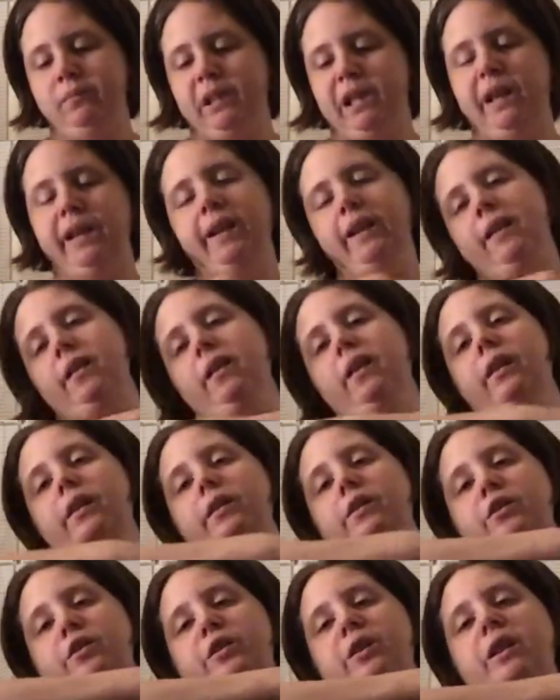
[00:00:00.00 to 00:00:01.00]
He
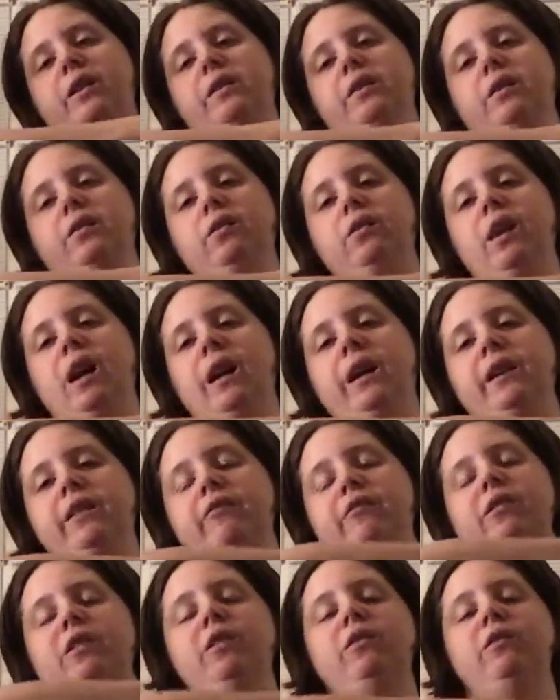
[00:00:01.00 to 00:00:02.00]
understands a lot,
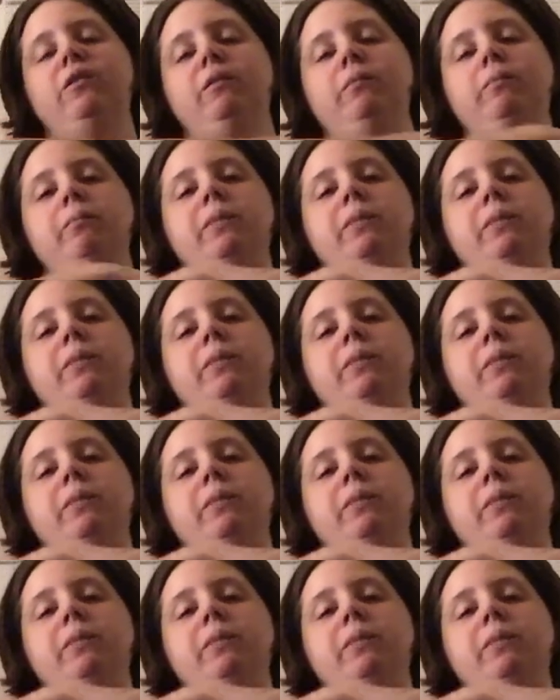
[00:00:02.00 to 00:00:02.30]
even